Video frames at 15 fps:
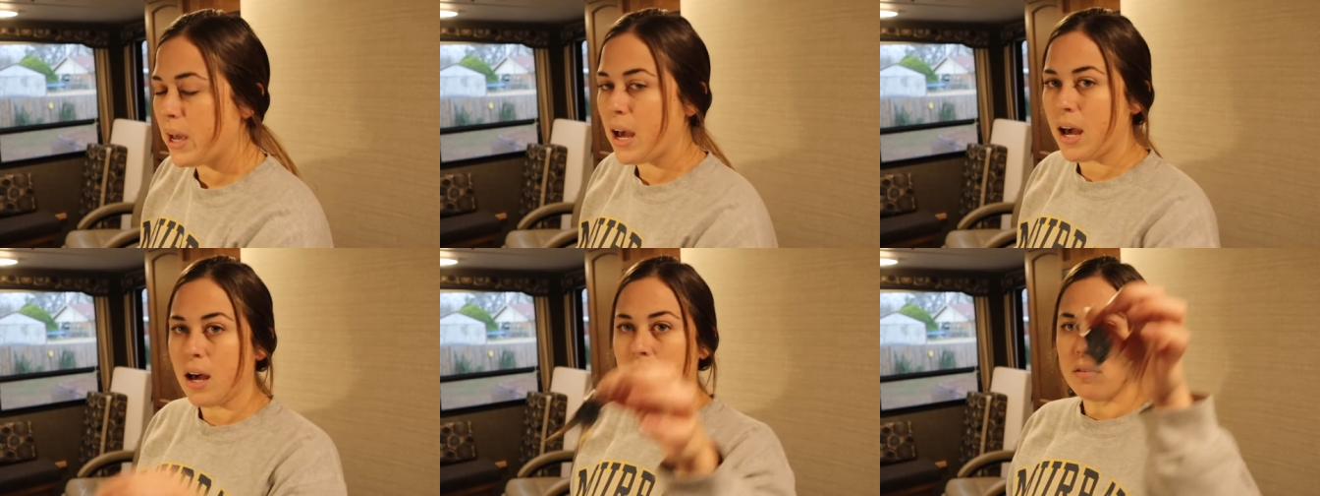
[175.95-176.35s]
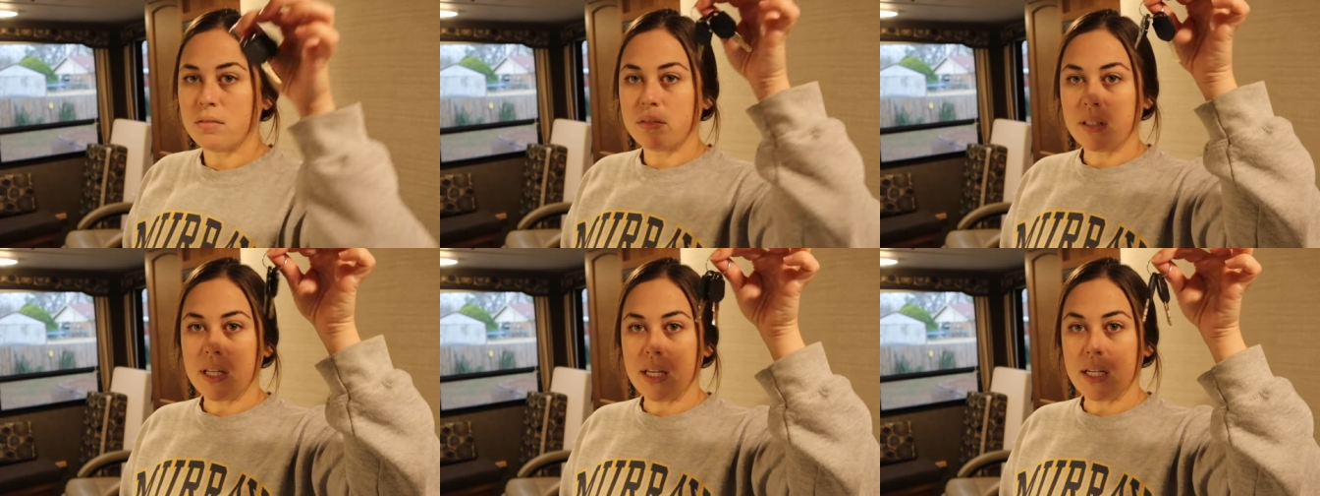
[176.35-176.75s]
have
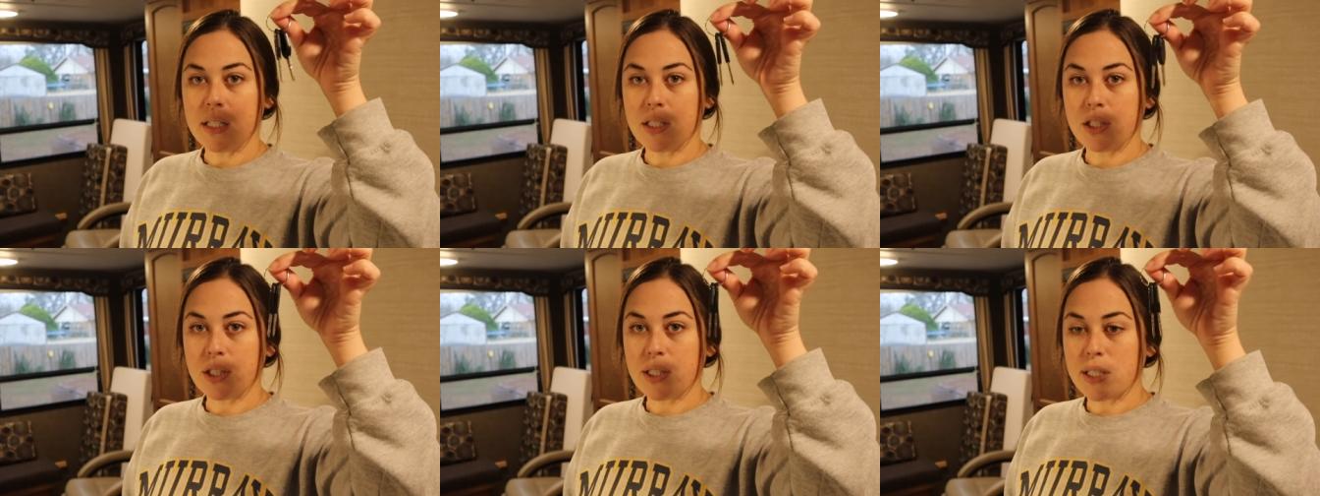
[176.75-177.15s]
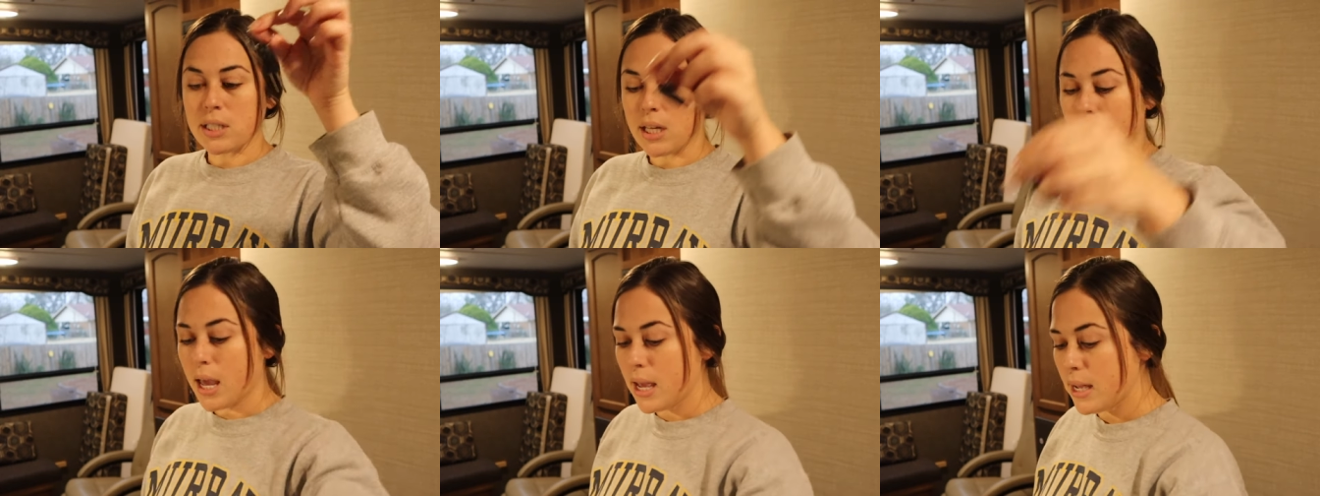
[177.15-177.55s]
keys just in
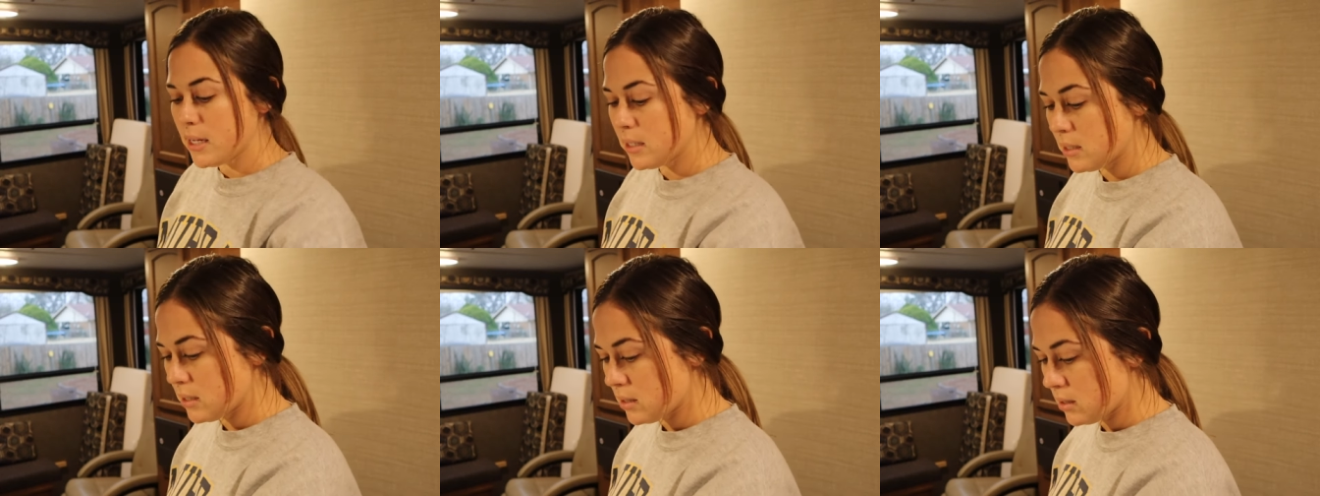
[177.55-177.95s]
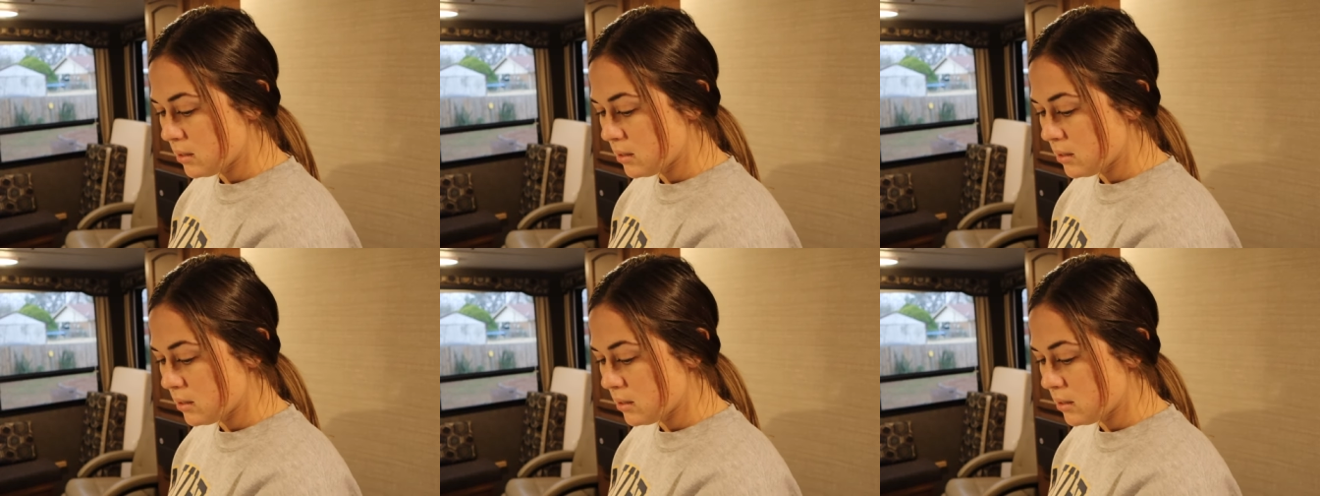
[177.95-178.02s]
case